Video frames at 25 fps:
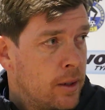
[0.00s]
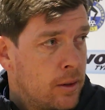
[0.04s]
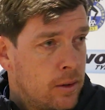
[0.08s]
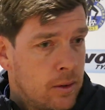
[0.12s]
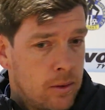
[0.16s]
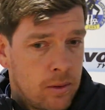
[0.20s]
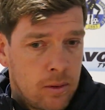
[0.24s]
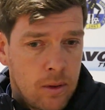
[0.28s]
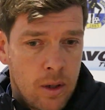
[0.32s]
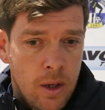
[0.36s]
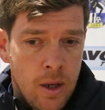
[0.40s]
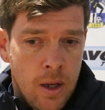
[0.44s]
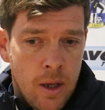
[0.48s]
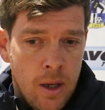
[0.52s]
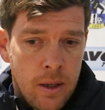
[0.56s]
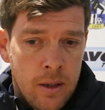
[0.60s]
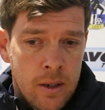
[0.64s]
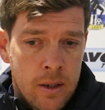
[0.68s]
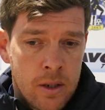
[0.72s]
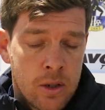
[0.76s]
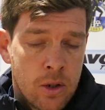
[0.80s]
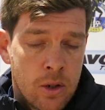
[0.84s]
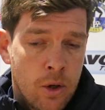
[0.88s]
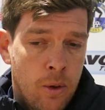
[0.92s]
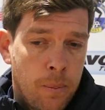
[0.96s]
And
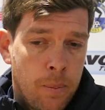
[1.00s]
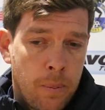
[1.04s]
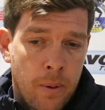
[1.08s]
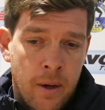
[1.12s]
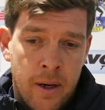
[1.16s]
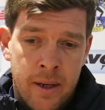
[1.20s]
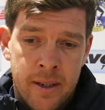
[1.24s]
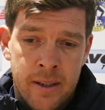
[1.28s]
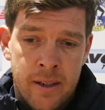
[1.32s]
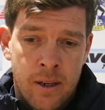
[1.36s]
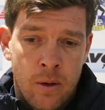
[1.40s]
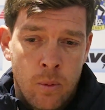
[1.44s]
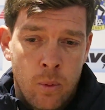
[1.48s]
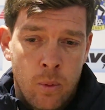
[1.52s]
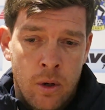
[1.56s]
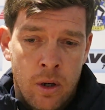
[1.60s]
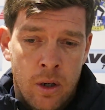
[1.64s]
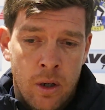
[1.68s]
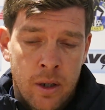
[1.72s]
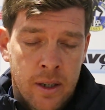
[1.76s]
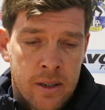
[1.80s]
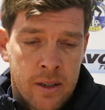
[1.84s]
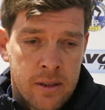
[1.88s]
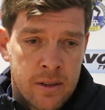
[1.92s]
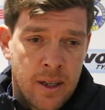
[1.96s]
there's still plenty of
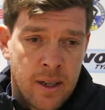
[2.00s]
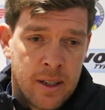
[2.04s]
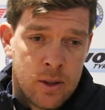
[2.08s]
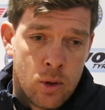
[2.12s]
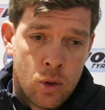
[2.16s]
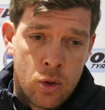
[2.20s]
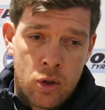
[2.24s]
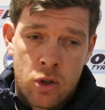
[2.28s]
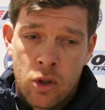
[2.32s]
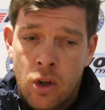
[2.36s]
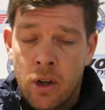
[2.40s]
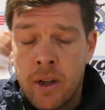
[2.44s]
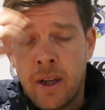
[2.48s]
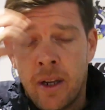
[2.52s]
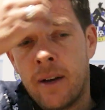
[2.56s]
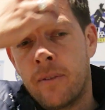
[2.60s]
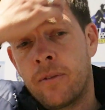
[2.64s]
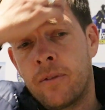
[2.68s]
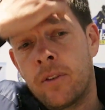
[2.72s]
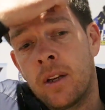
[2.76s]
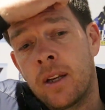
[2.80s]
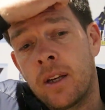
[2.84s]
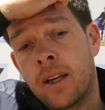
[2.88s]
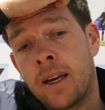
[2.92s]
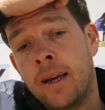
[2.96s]
work. I touched on it
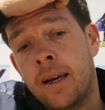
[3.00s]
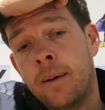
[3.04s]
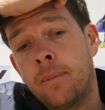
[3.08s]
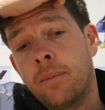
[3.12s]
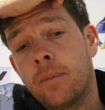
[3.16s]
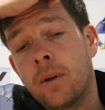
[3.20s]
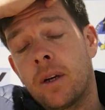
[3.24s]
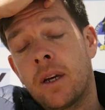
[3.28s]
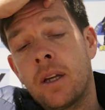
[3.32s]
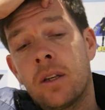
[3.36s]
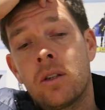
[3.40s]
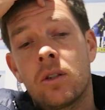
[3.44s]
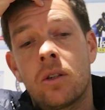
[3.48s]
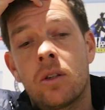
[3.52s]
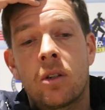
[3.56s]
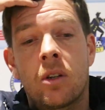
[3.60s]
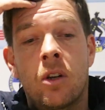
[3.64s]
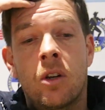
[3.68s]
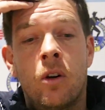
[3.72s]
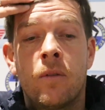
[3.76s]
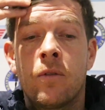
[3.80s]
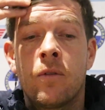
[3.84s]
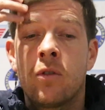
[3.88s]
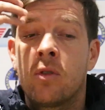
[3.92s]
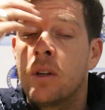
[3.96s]
after the game against
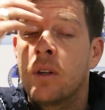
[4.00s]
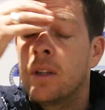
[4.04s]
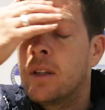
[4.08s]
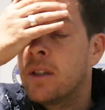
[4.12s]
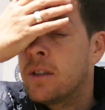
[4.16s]
Coventry.